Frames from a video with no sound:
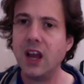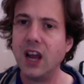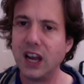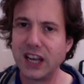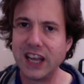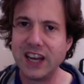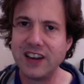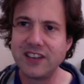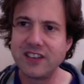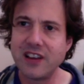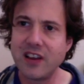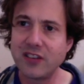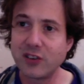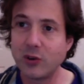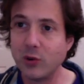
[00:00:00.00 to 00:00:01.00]
Again, it
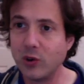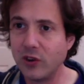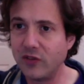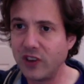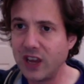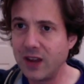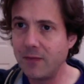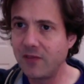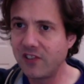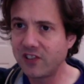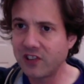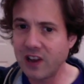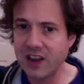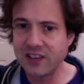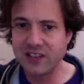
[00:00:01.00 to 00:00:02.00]
sounds cool if you
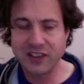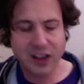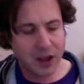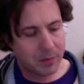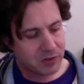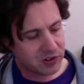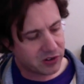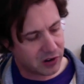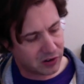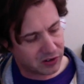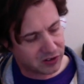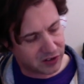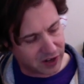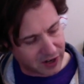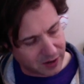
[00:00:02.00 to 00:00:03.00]
emphasize the
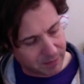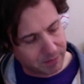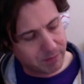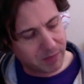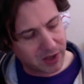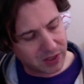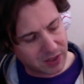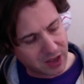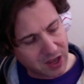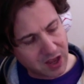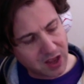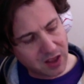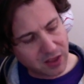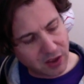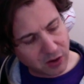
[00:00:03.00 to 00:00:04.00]
upstrokes there, but
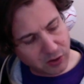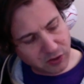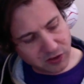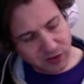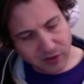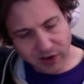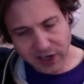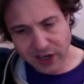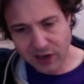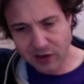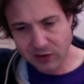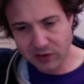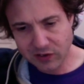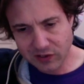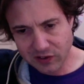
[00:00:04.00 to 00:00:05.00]
those 3
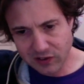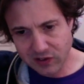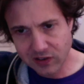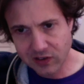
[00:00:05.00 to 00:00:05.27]
notes